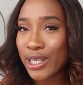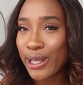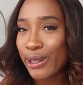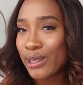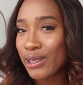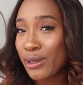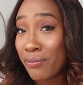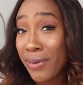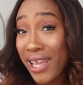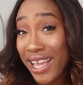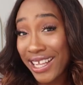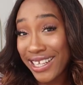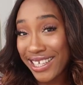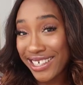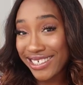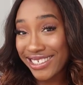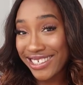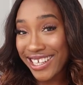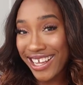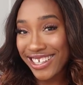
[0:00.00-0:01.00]
those
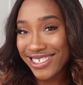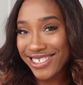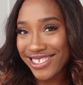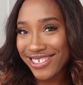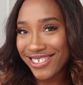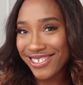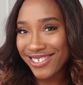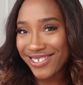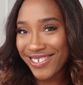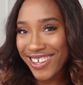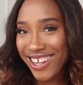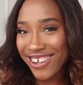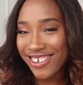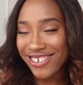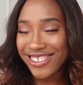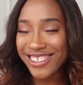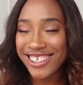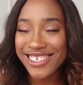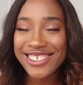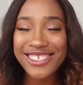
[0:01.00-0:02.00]
picnic dates as
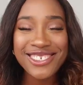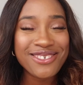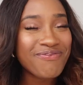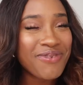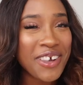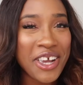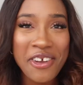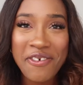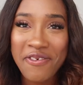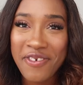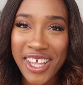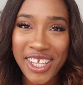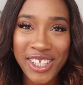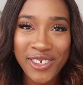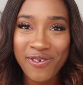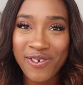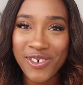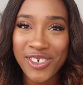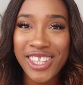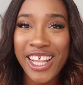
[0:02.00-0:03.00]
well this is
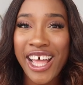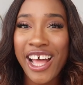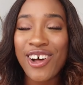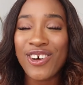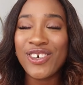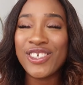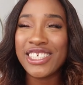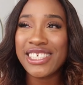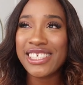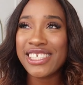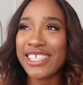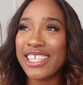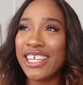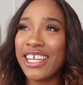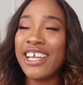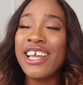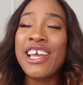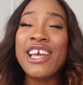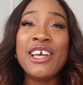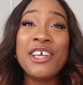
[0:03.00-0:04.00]
perfect for that
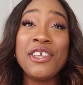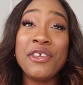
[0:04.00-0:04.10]
honestly